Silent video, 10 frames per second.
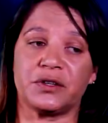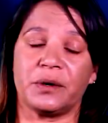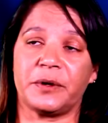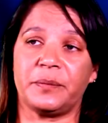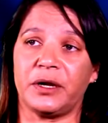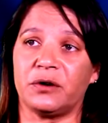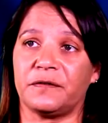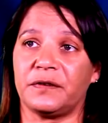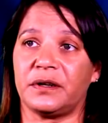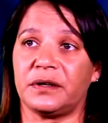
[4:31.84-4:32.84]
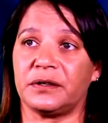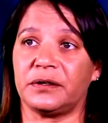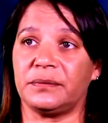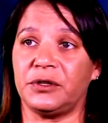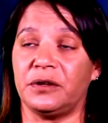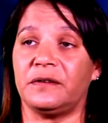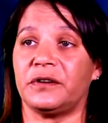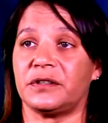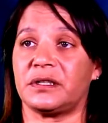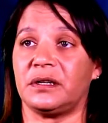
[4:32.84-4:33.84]
time I'd been offered a
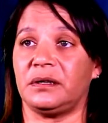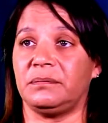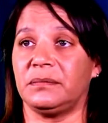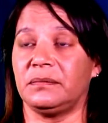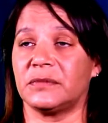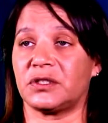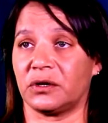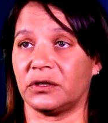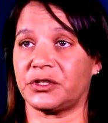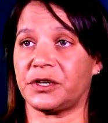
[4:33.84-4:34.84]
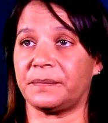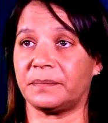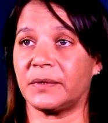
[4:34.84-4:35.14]
university scholarship,